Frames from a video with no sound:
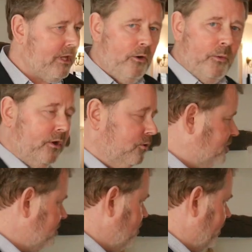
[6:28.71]
Now we can
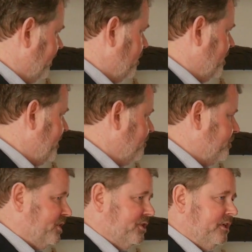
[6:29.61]
also talk a little bit about
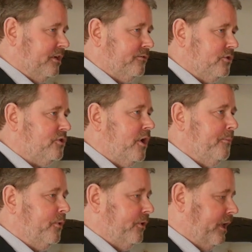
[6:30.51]
positioning of the
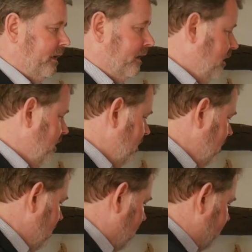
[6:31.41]
tripod here.
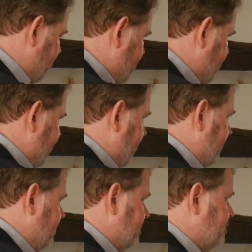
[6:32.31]
I've put it
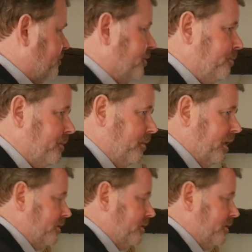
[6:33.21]
in this room,